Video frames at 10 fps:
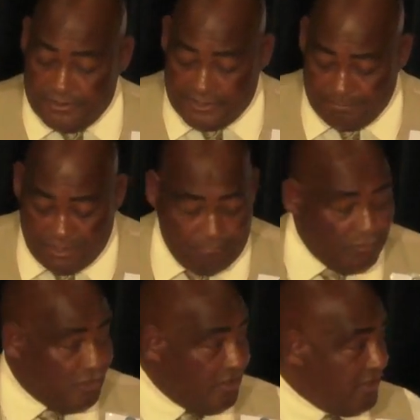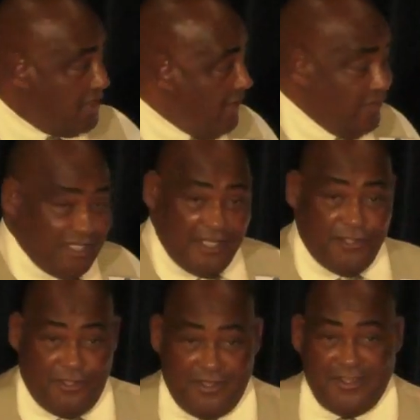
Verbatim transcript: September 17th